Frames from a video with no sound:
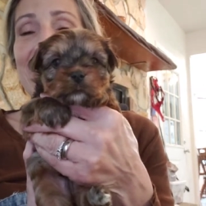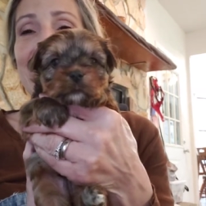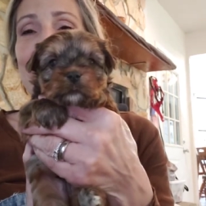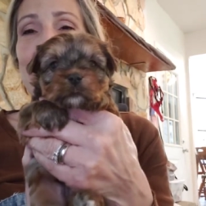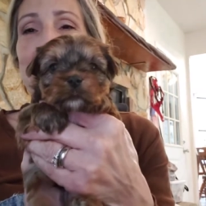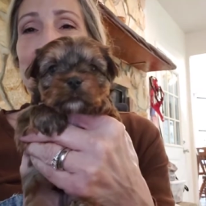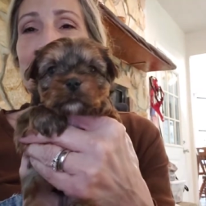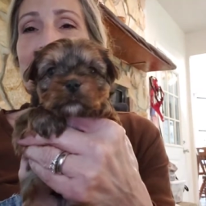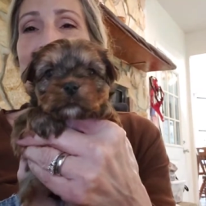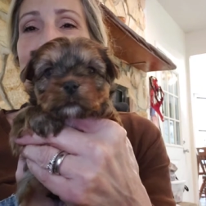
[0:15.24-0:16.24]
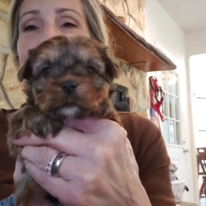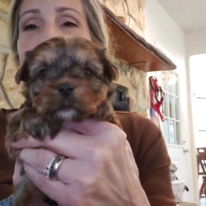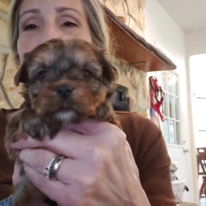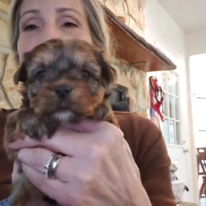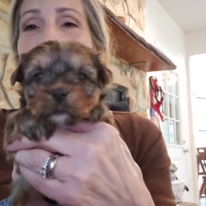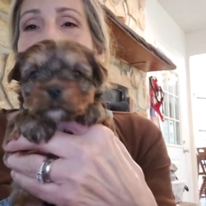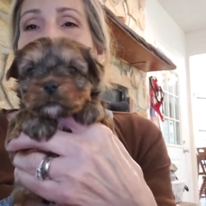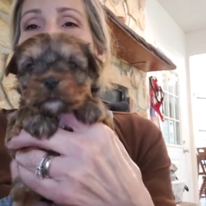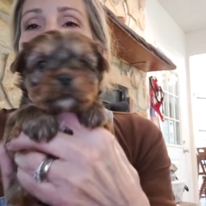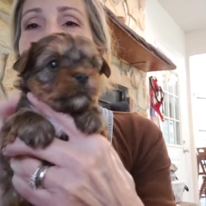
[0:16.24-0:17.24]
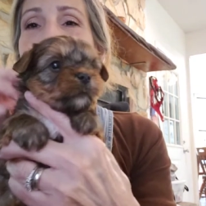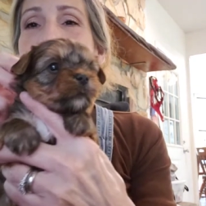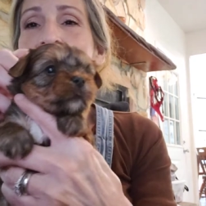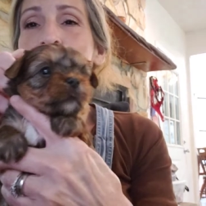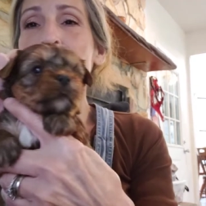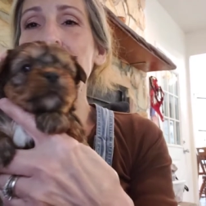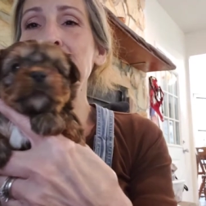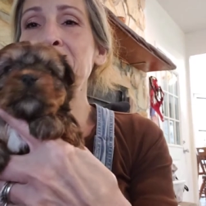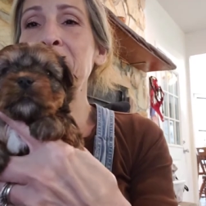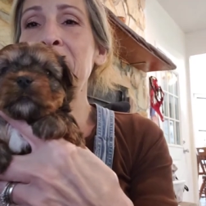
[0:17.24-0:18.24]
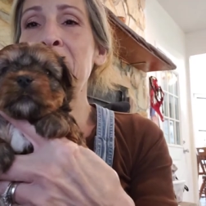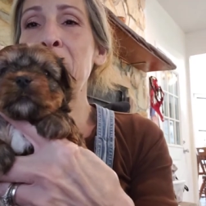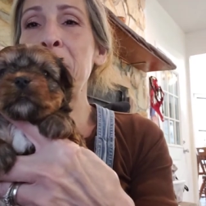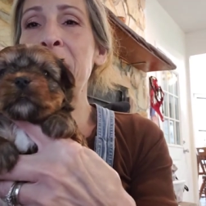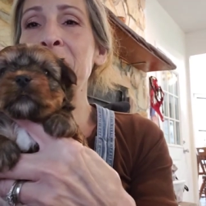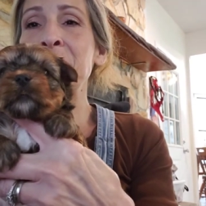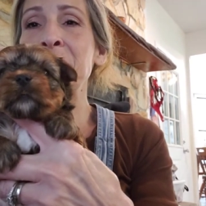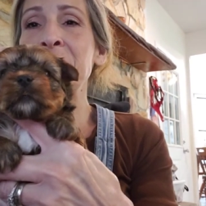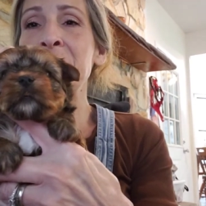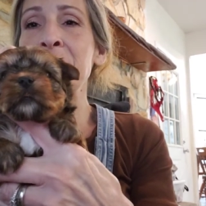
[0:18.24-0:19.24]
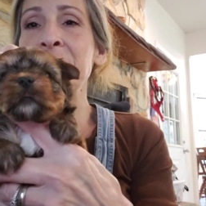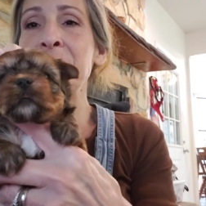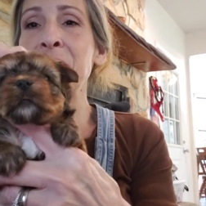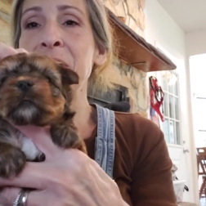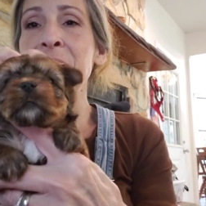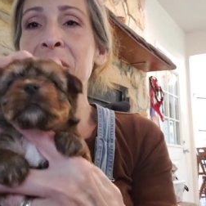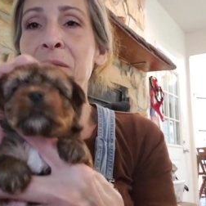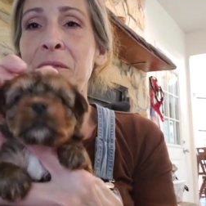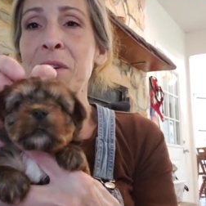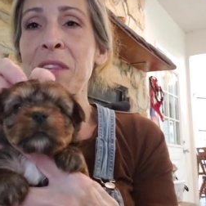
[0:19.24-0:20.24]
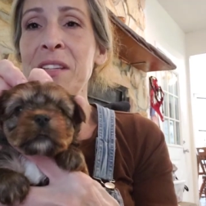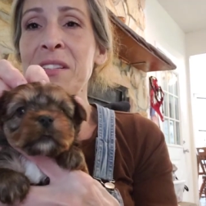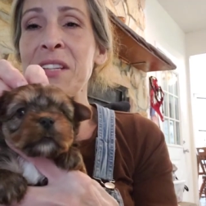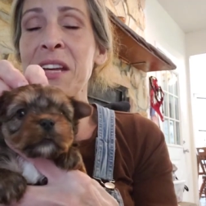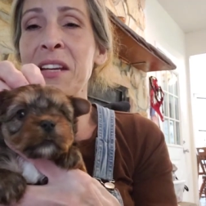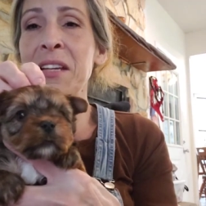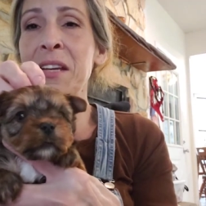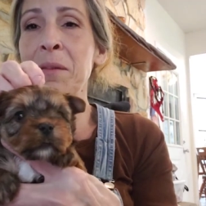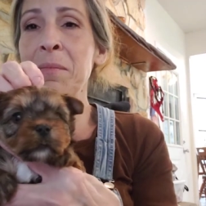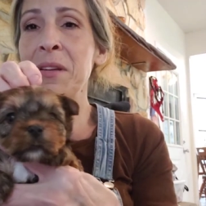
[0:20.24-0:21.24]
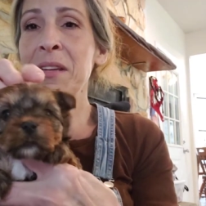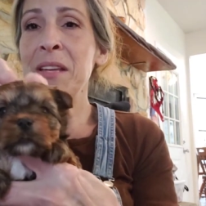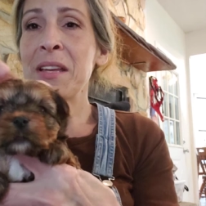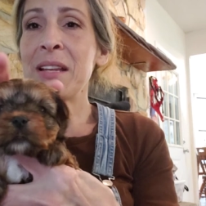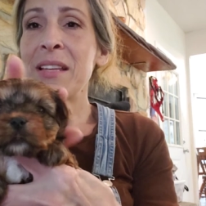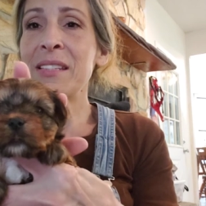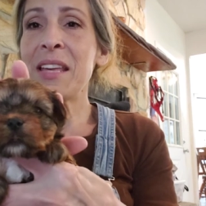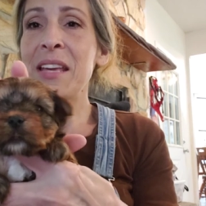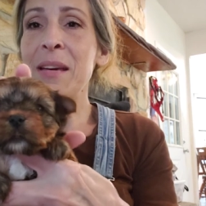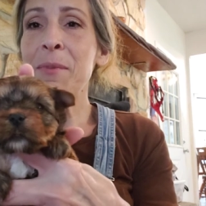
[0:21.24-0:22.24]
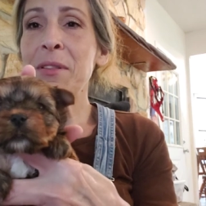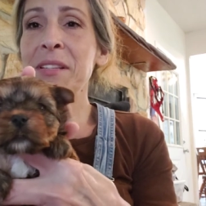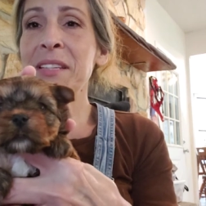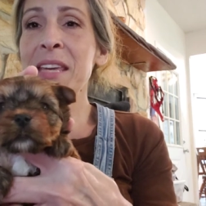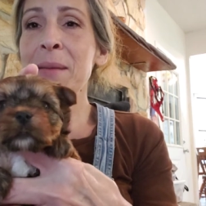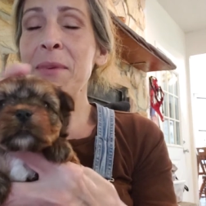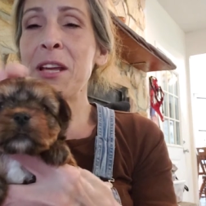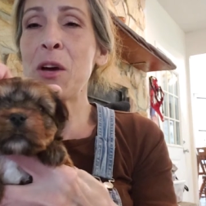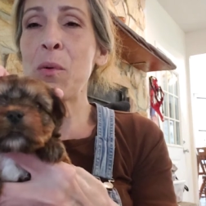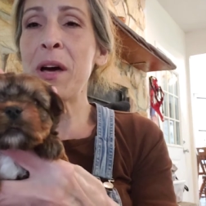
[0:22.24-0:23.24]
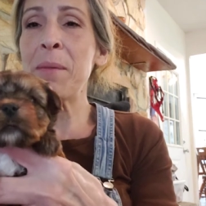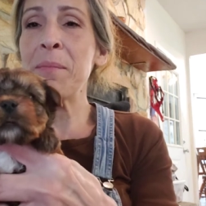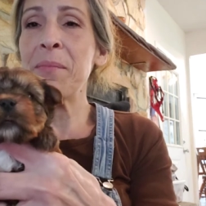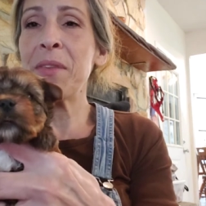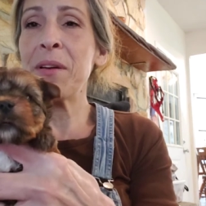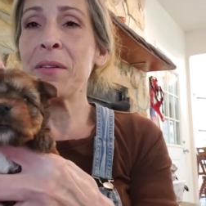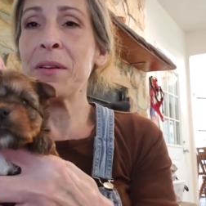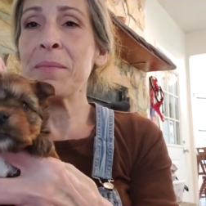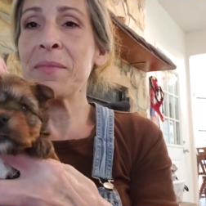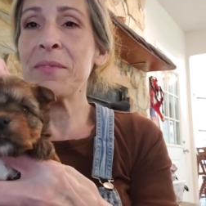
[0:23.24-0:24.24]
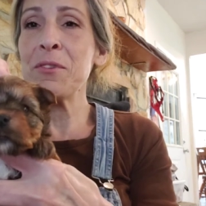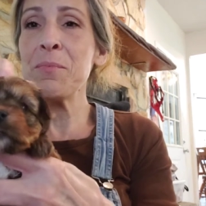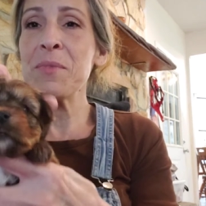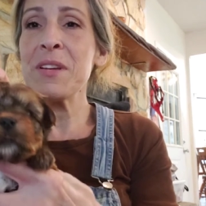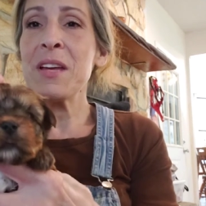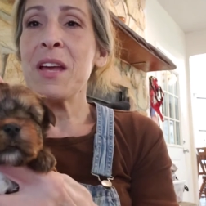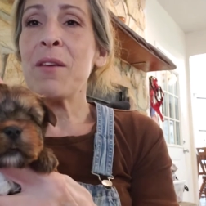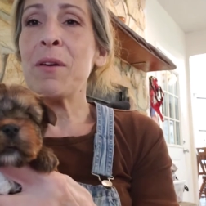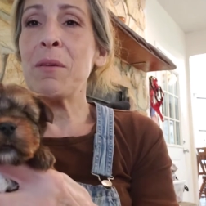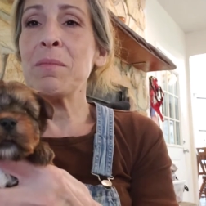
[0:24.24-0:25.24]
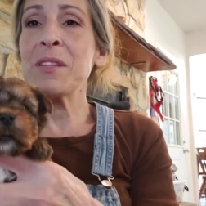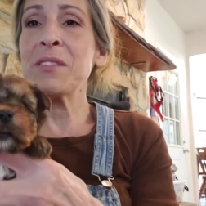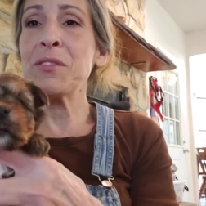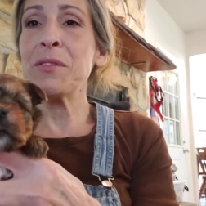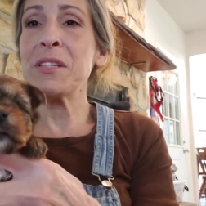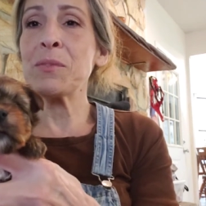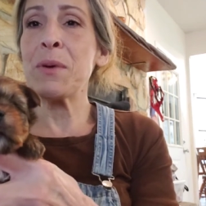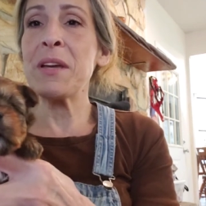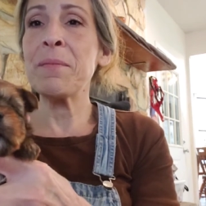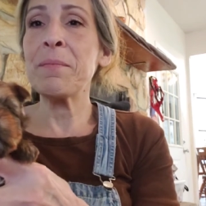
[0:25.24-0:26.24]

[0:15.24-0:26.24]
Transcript: So I want her to get an update. I'll pull his little hair back so you can see his ears if they when they stand up. Let's, get him to go up. Hold on. Well, let's do it this way.